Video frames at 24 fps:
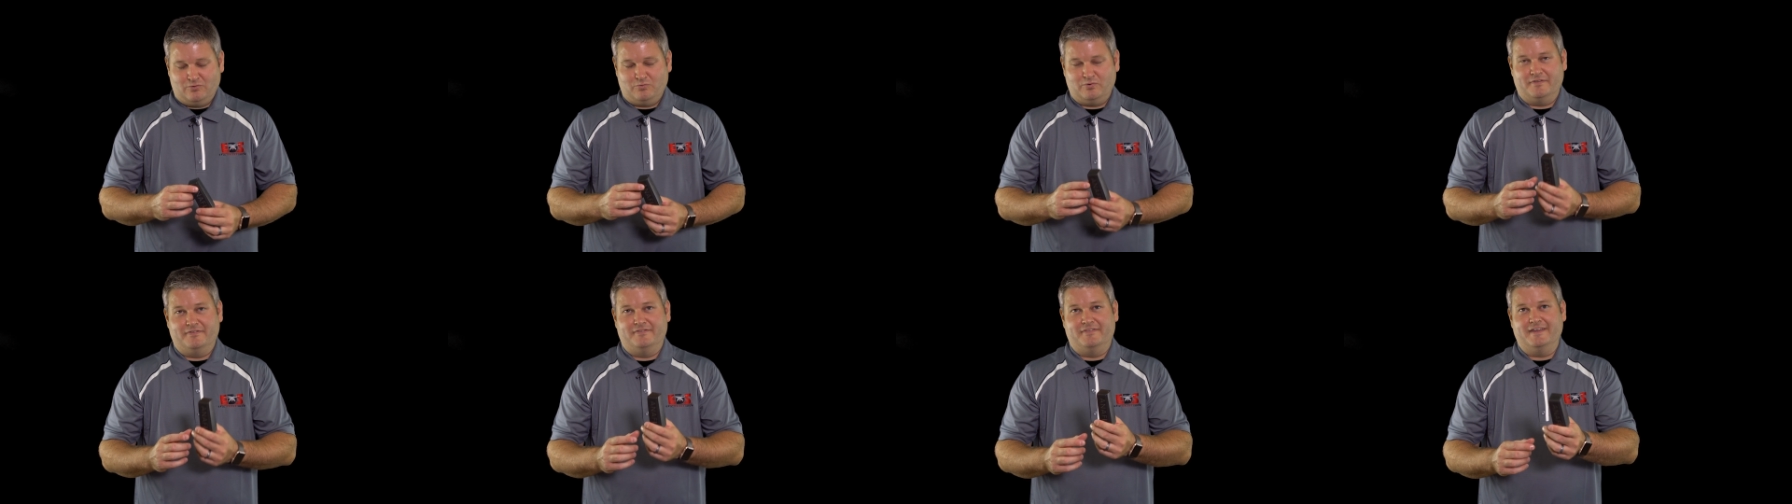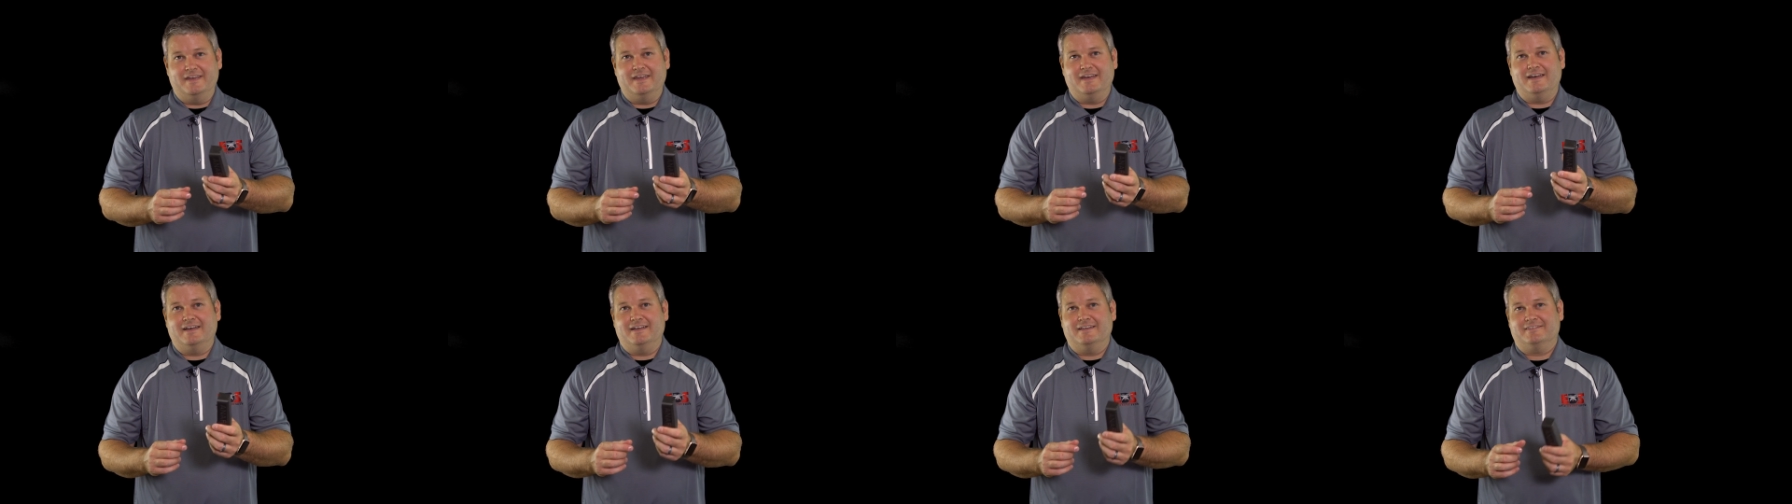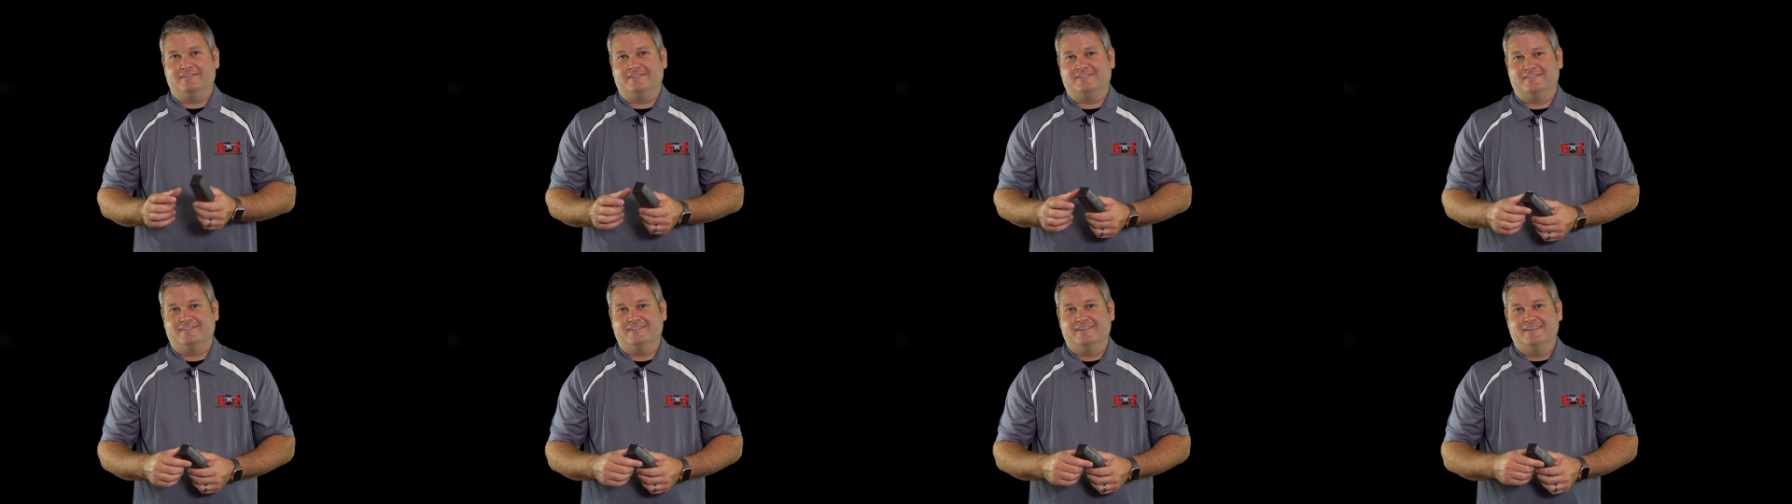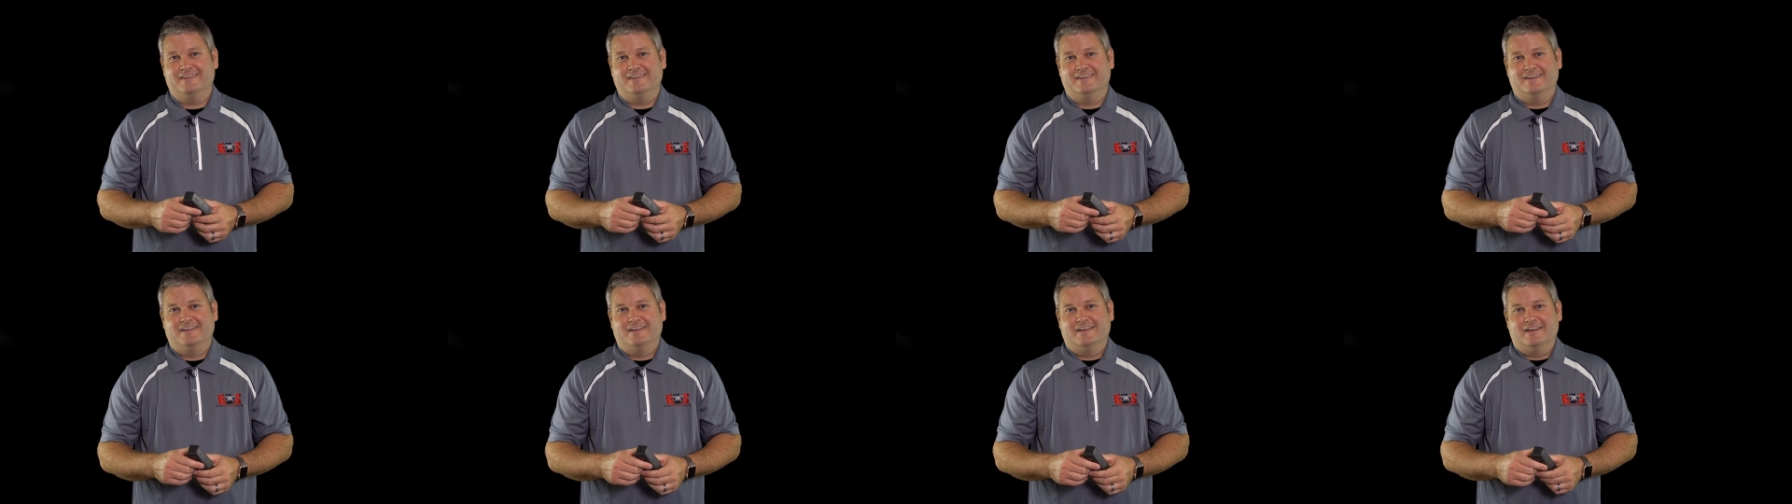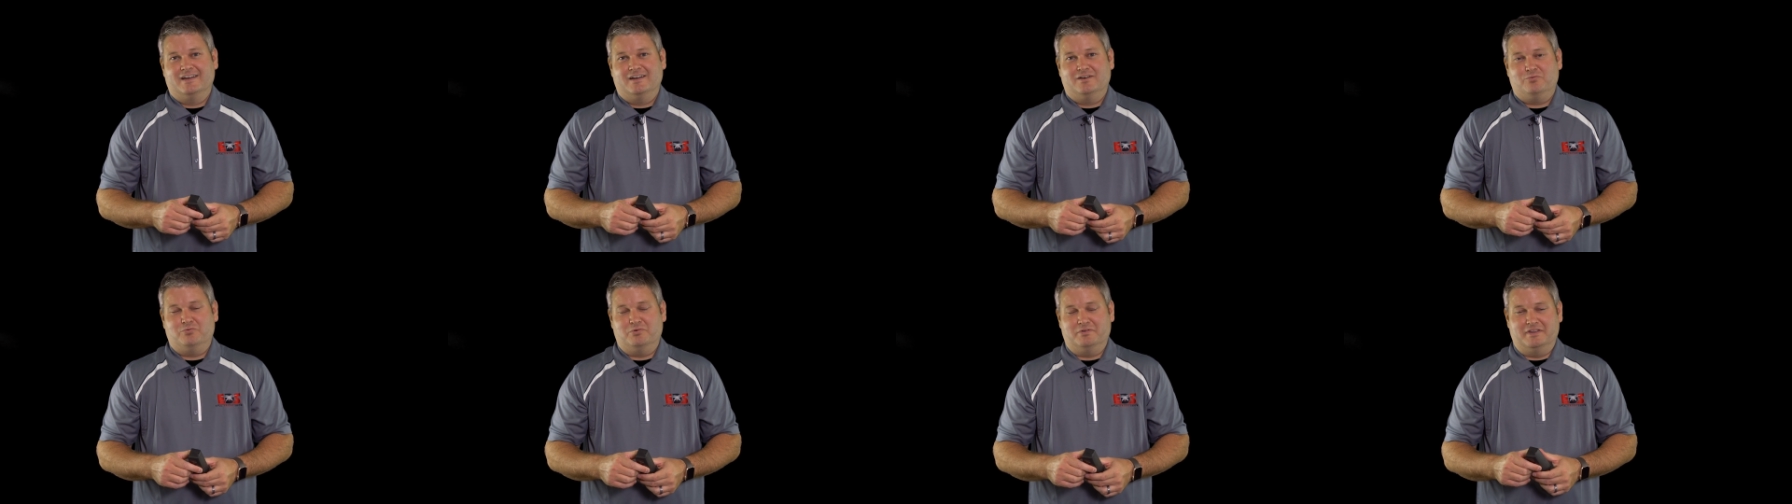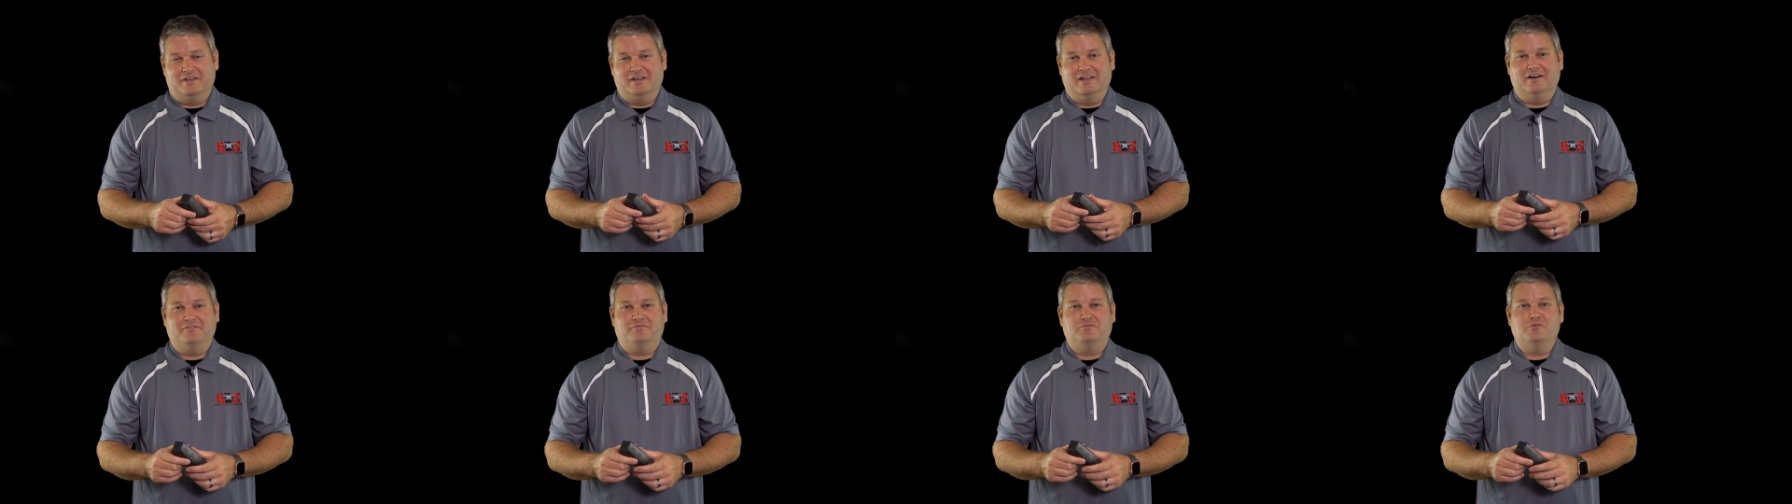With this, with
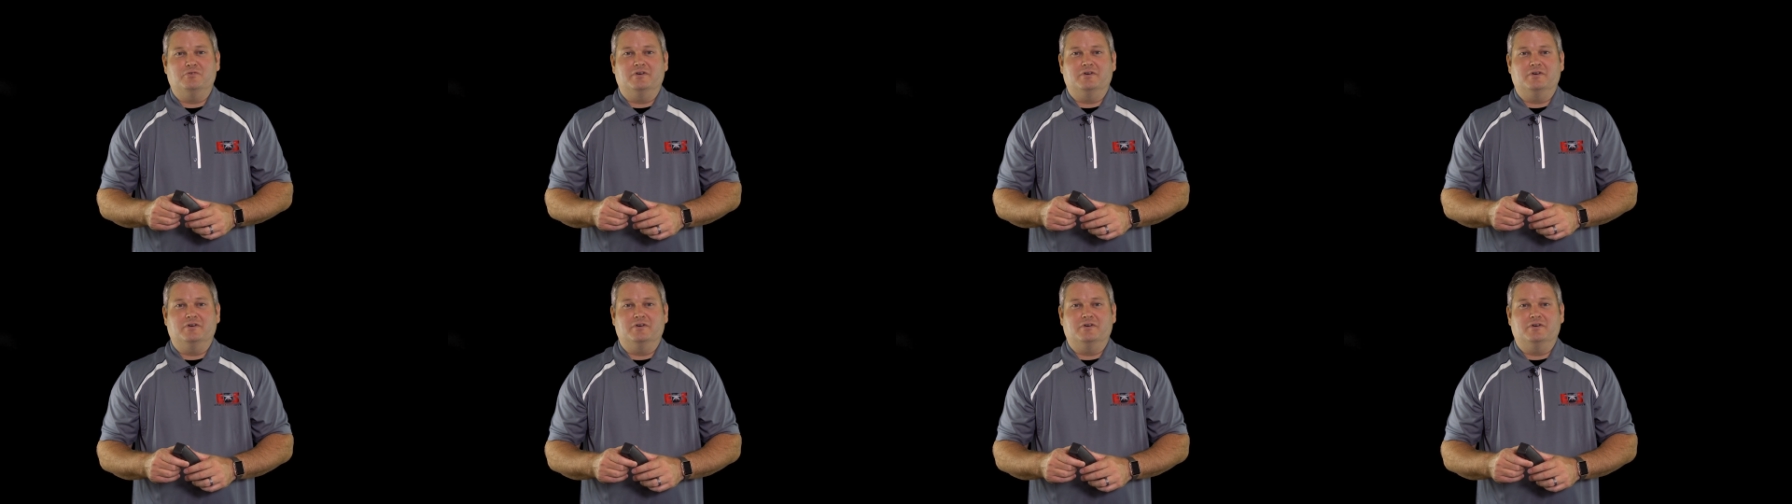enough